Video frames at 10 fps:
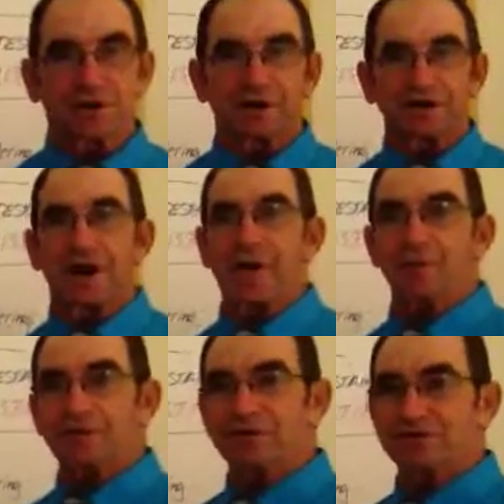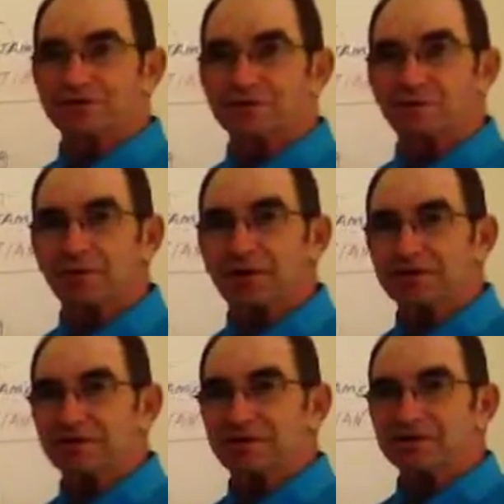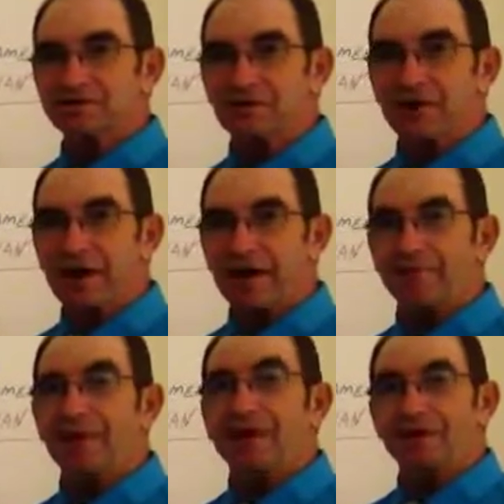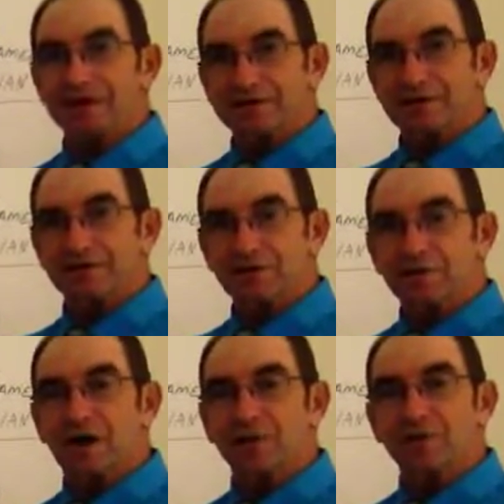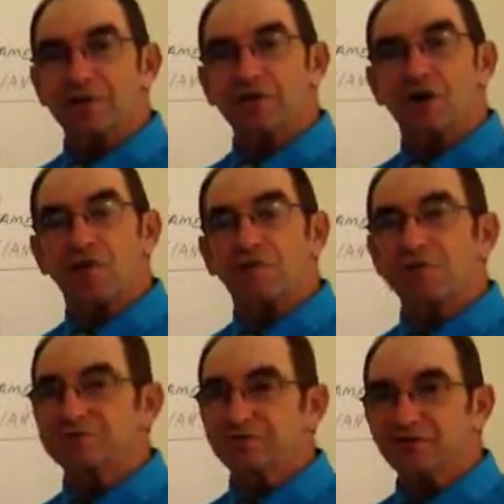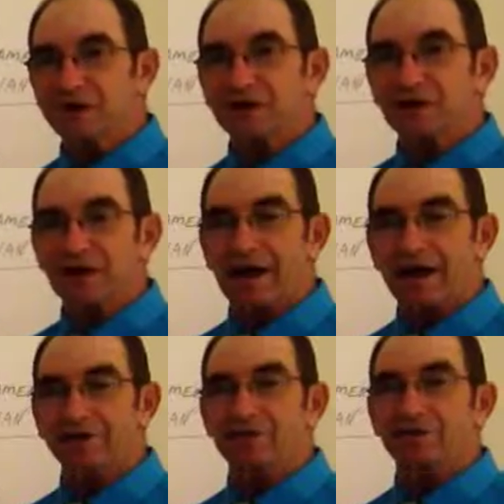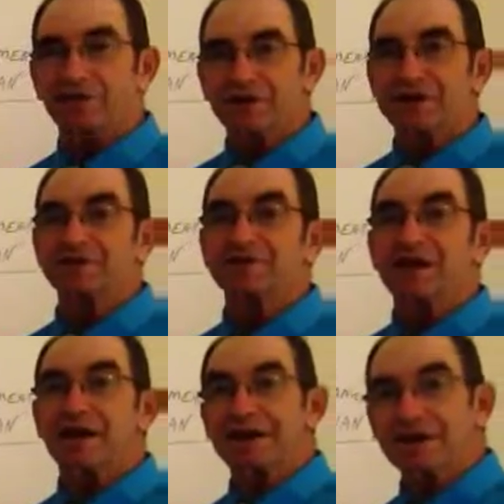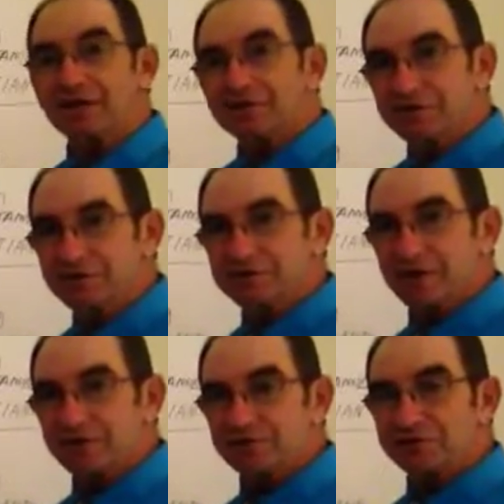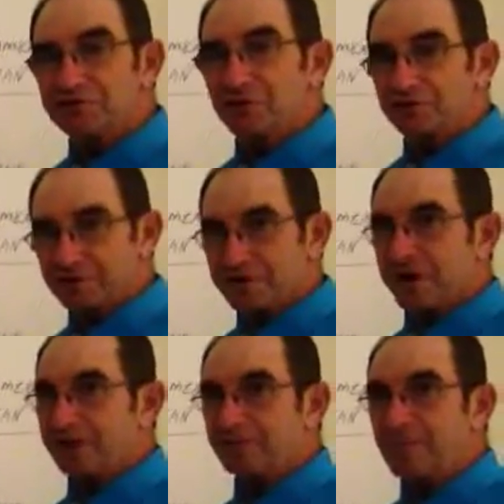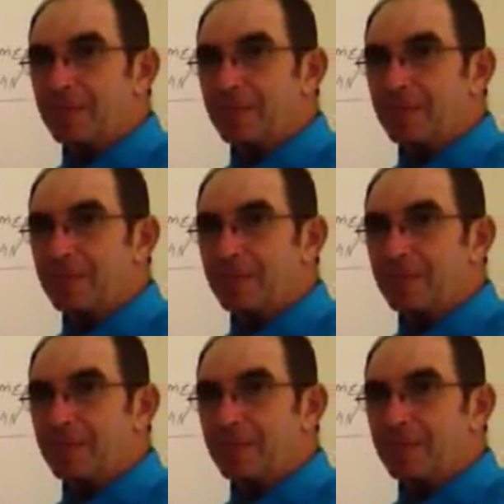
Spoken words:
a lot of time, but this is the place that these are at, is in Deuteronomy, Numbers, very little out of Leviticus in this section for today.